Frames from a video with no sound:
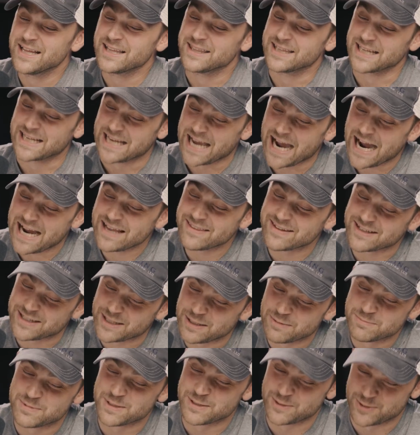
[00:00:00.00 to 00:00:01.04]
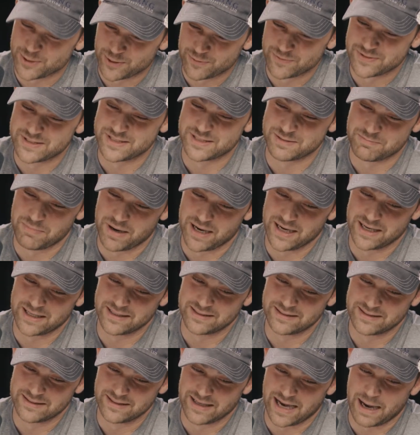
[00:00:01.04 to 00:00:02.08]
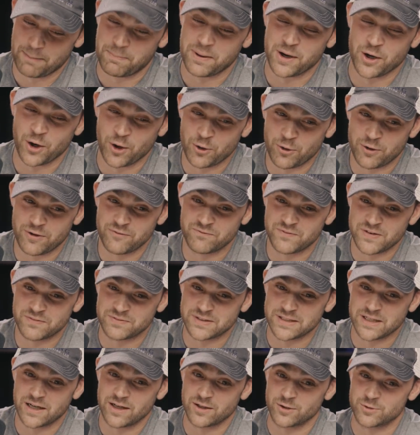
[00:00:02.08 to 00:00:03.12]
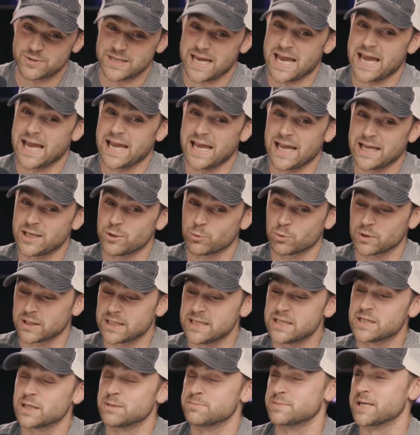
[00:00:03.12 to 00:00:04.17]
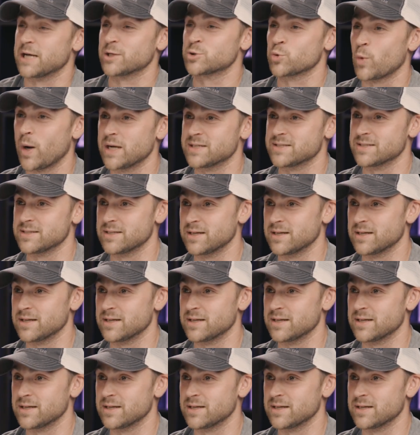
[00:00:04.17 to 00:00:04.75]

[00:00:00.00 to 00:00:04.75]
The guy that comes and services mine, I pay $150 annually. He comes out twice a